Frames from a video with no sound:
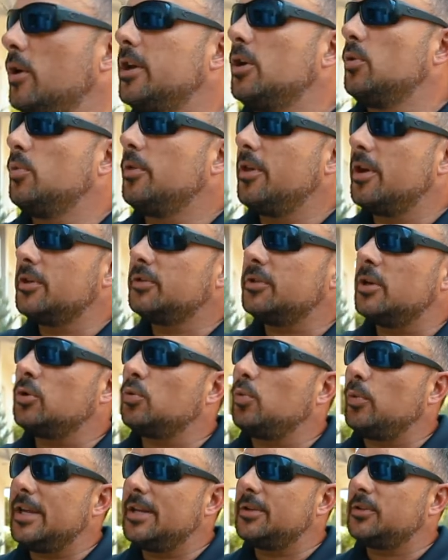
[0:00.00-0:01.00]
working with us
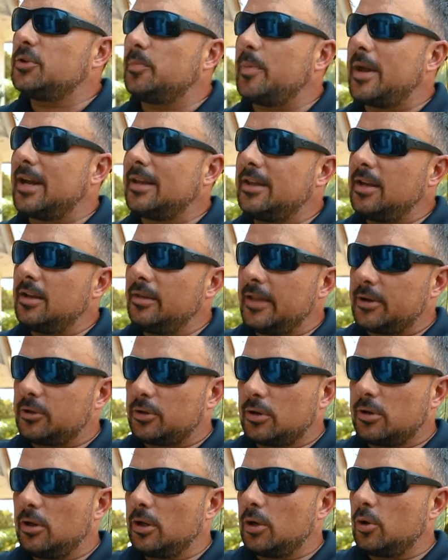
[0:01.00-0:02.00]
is we inspect the
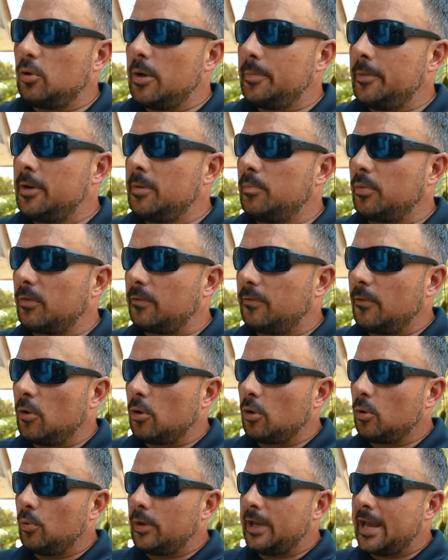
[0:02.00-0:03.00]
electrical equipment
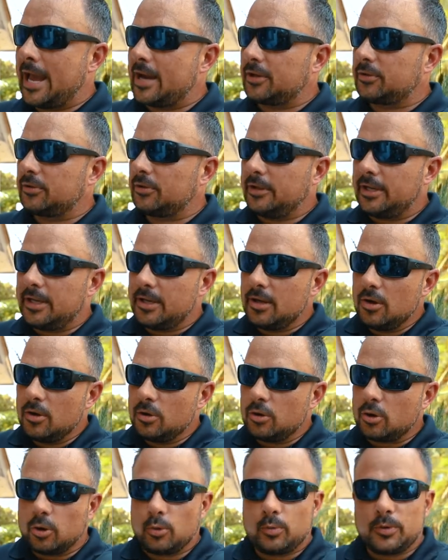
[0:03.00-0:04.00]
before we actually
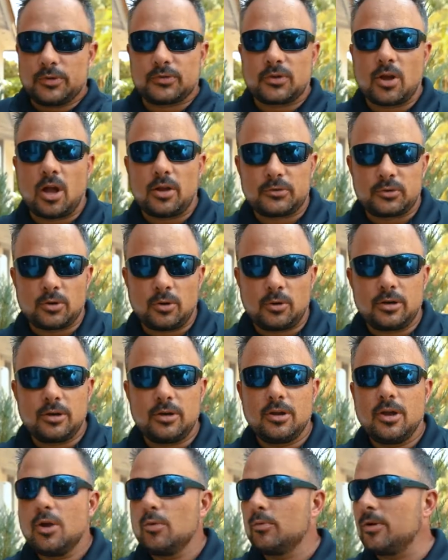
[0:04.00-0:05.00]
go to install
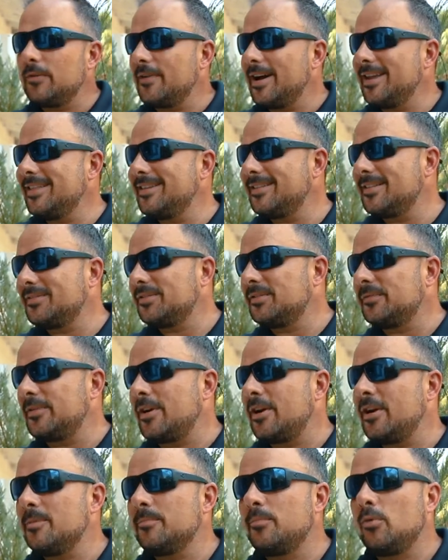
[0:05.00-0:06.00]
solar. We find that this is
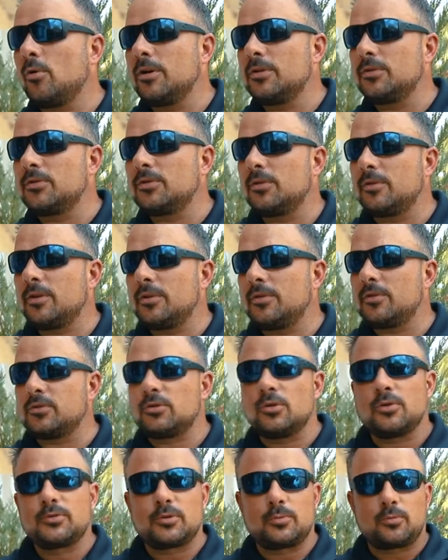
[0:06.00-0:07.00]
very important so that
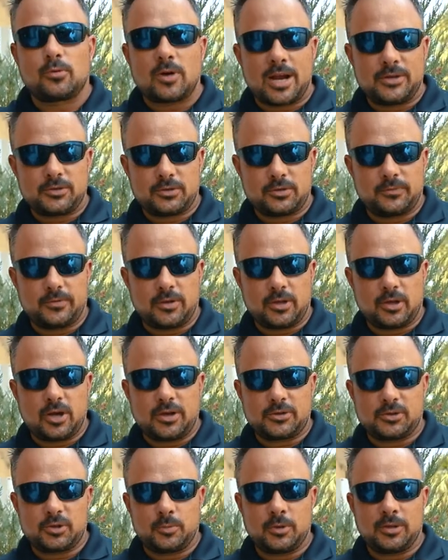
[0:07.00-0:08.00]
there's no surprises for the
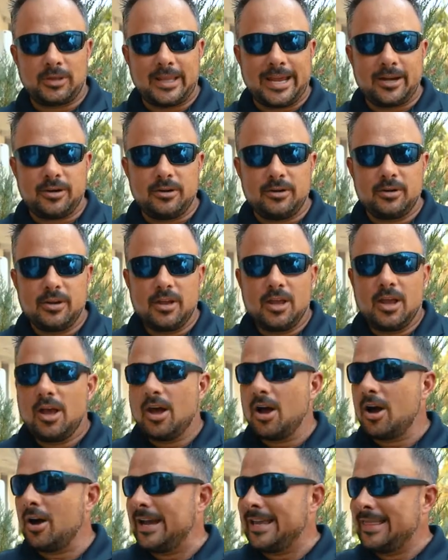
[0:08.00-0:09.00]
customer later.
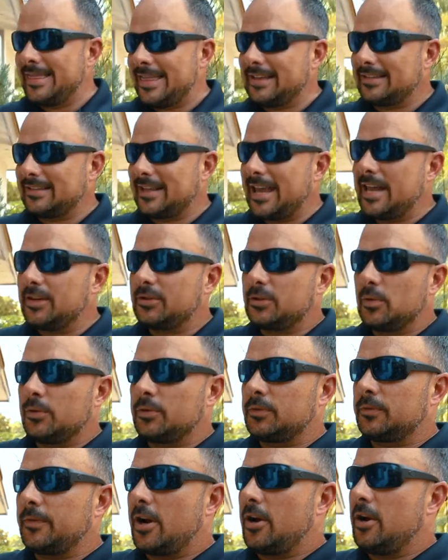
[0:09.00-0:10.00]
Uh, in this case, it
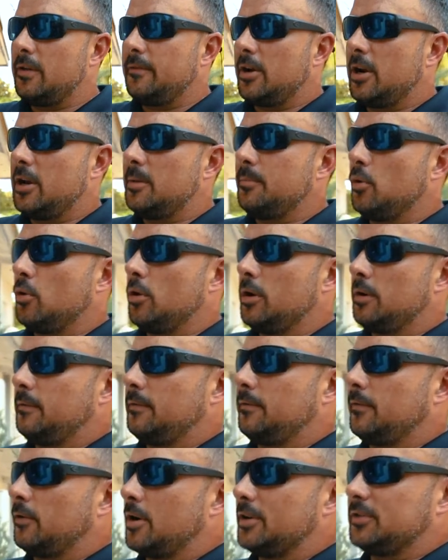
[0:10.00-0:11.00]
was very, very
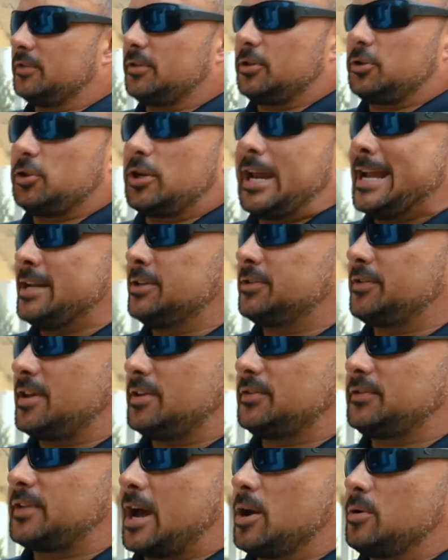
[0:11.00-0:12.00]
important for us to change
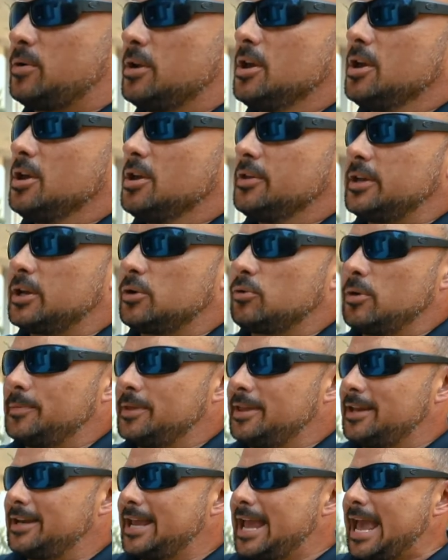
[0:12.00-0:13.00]
this out. The
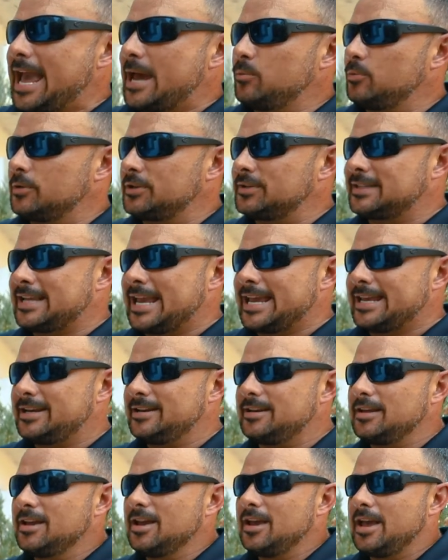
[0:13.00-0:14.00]
equipment that he had was
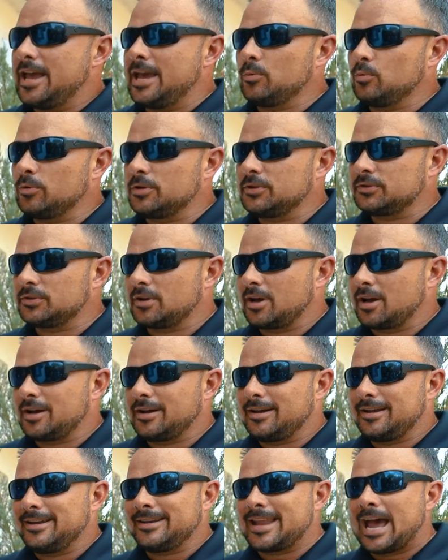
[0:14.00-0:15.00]
dated and was
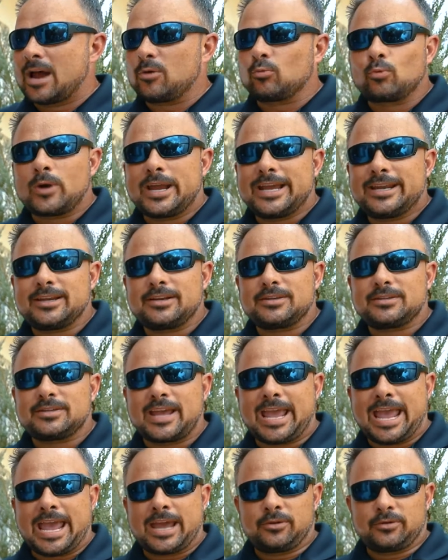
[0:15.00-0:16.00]
uh, not rated
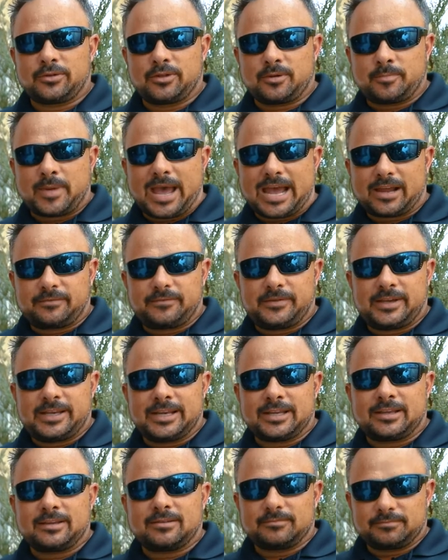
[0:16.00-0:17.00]
to handle the
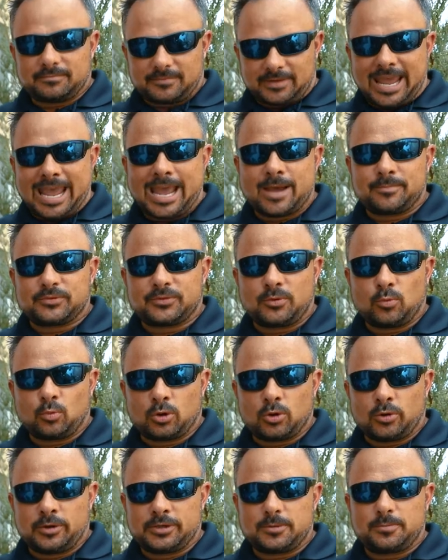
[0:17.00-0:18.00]
backfeeding amps that
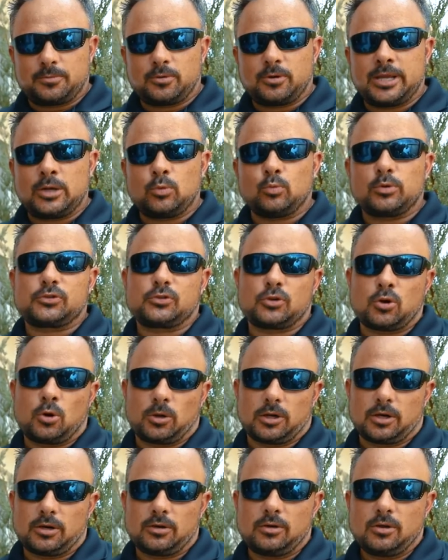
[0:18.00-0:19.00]
we're going to put in with
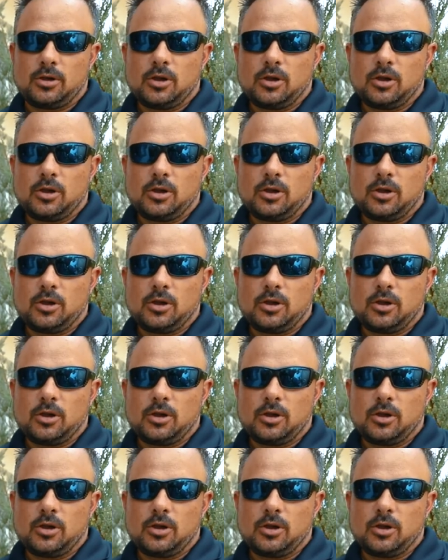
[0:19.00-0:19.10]
solar.